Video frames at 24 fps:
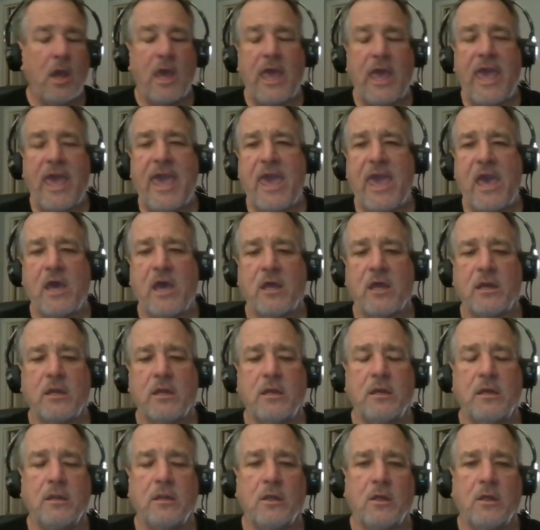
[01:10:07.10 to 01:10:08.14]

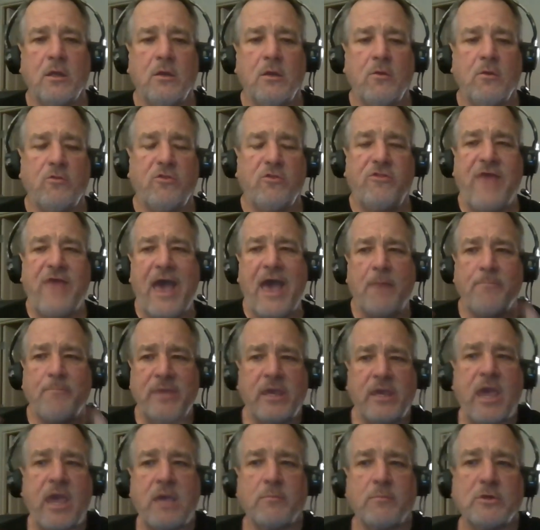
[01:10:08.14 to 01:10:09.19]
and that
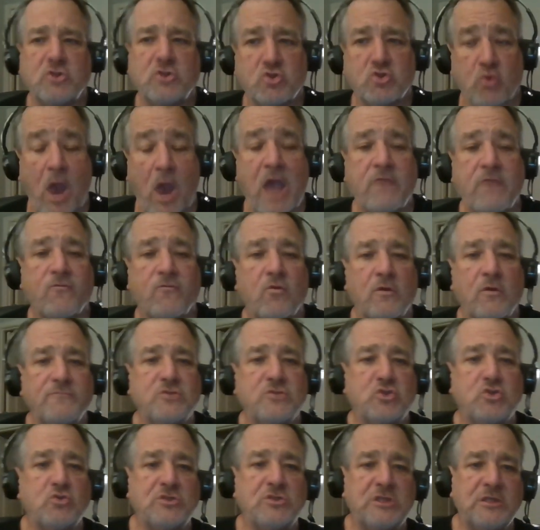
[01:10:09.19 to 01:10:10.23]
became a driver of
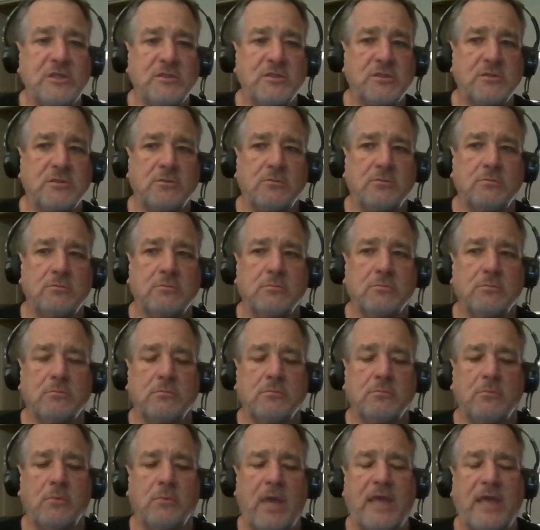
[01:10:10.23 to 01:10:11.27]
jiu-jitsu.
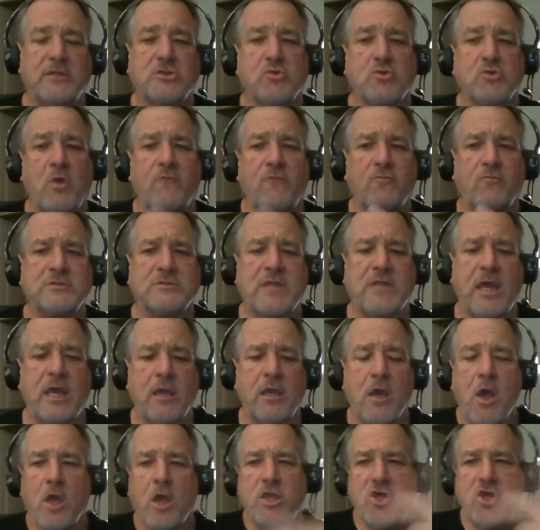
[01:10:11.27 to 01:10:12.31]
And so everyone's like,
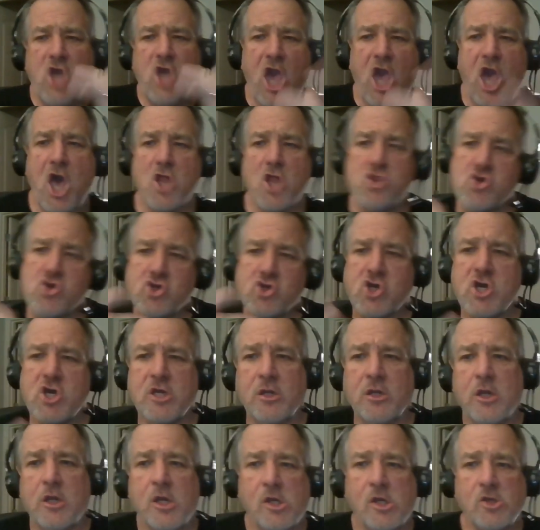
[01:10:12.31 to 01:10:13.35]
yeah, look
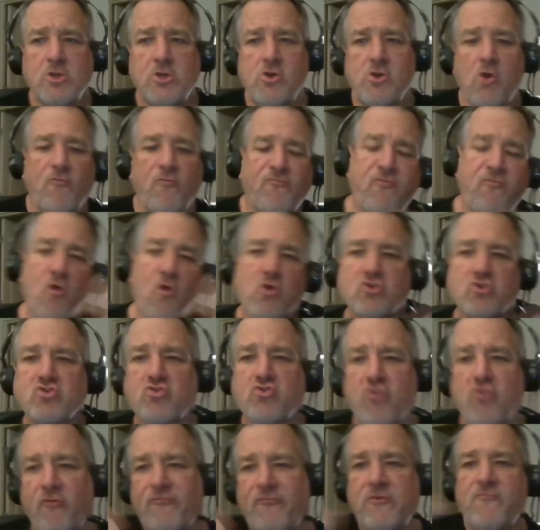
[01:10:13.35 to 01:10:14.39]
at, Forrest
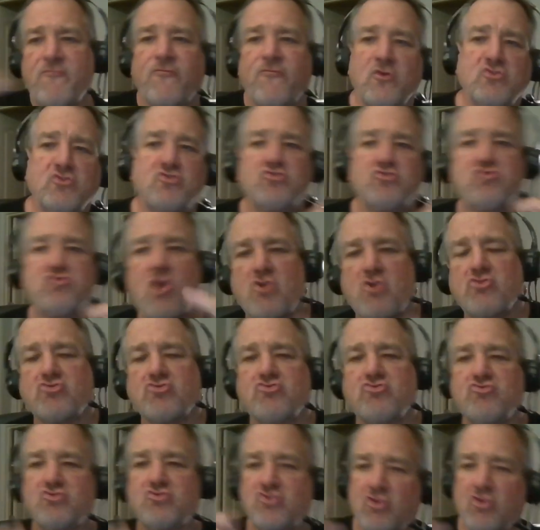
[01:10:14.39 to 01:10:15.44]
Griffin versus
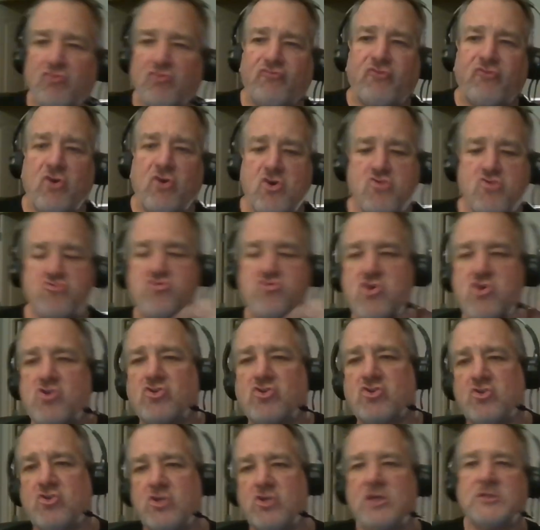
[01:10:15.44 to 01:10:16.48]
Anderson Silva and
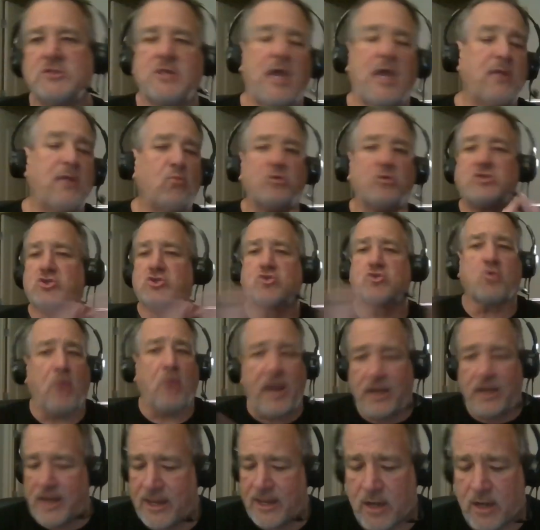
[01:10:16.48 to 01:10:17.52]
this, and which is
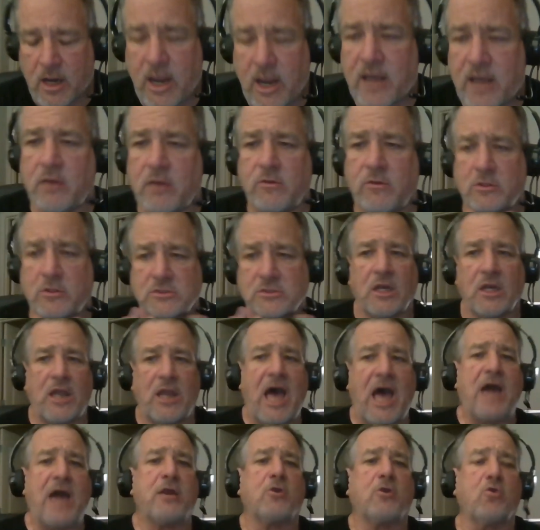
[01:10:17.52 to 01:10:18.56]
great. And there's a
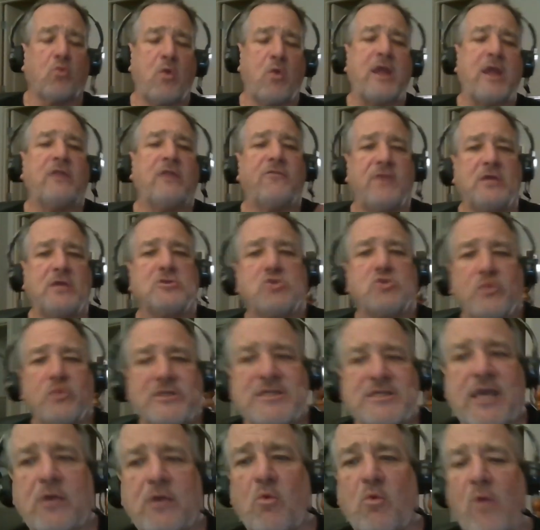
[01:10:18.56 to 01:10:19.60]
lot of great things we
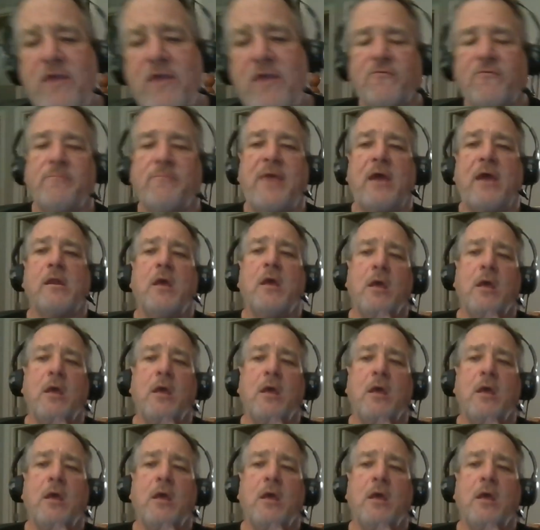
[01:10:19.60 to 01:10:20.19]
take away from that.